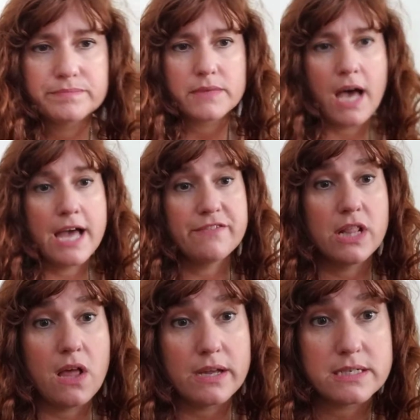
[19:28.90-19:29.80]
I have a
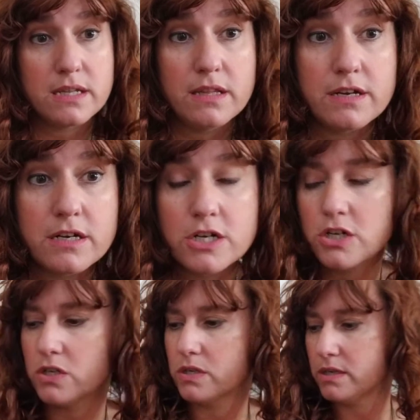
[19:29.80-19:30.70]
lot to
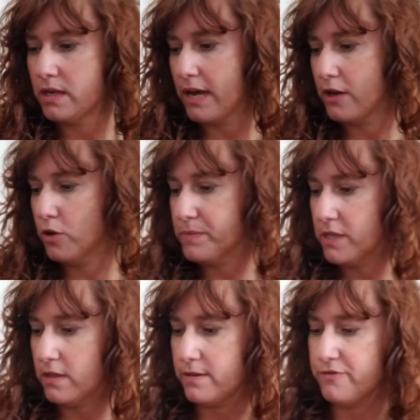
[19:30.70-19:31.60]
learn. I hope to
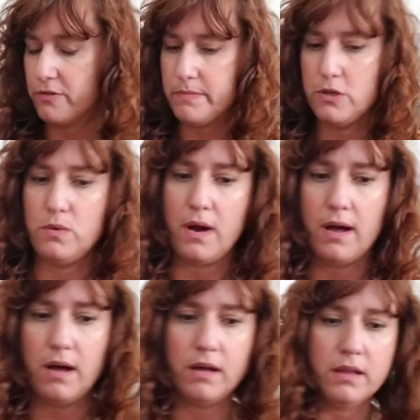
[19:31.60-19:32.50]
learn from you
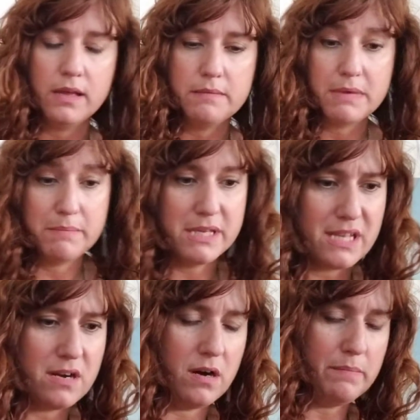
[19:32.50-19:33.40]
all, maybe in the
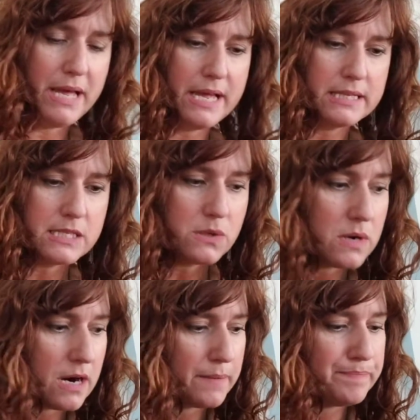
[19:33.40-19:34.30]
comments
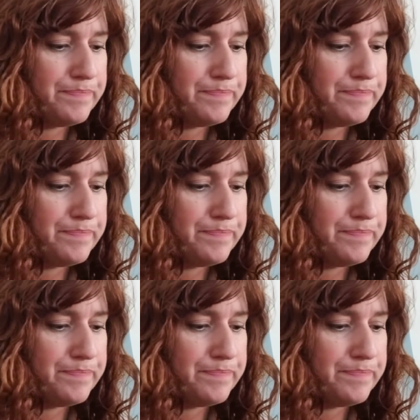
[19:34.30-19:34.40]
or